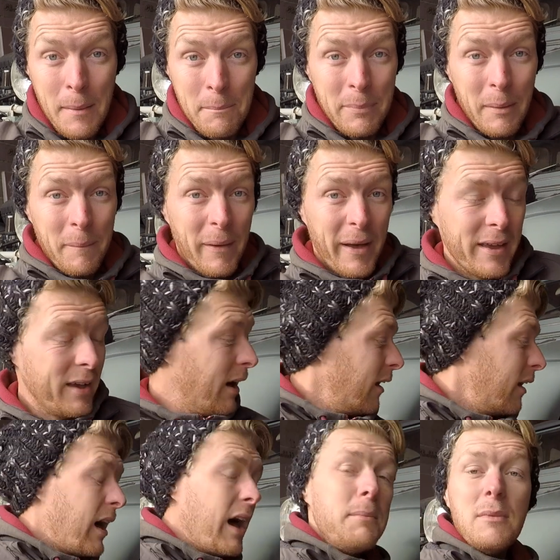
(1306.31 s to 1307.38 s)
Bye-bye.
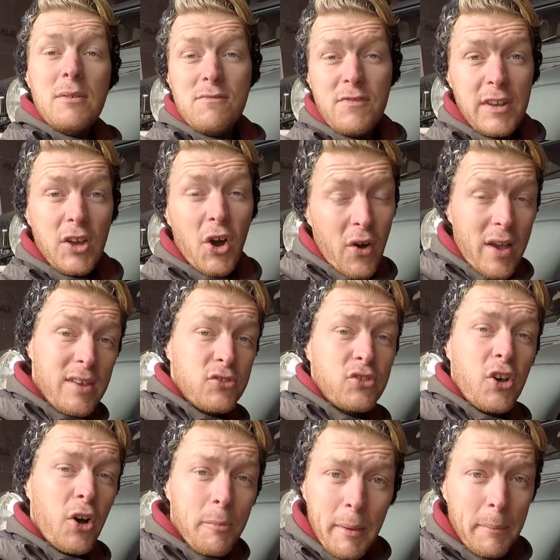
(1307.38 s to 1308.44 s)
Alignment video is
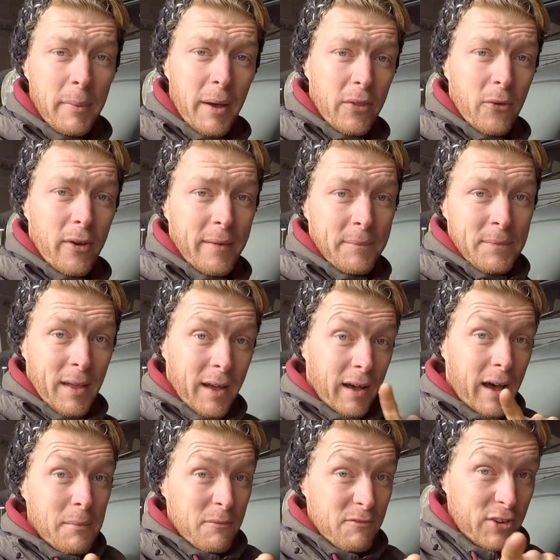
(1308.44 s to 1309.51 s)
coming, by the way.
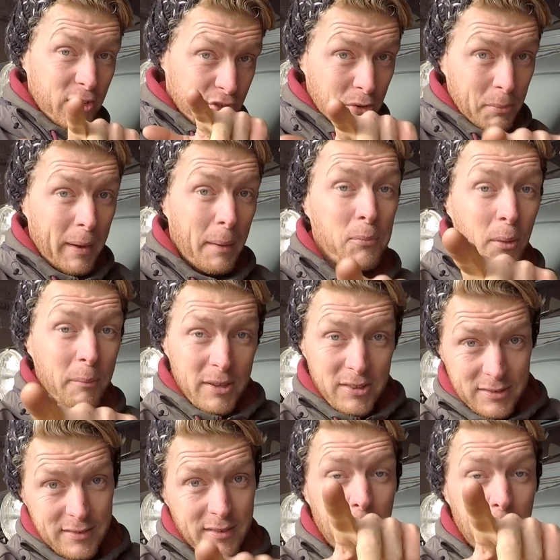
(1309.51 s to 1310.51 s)
Alignment video is coming. I promise.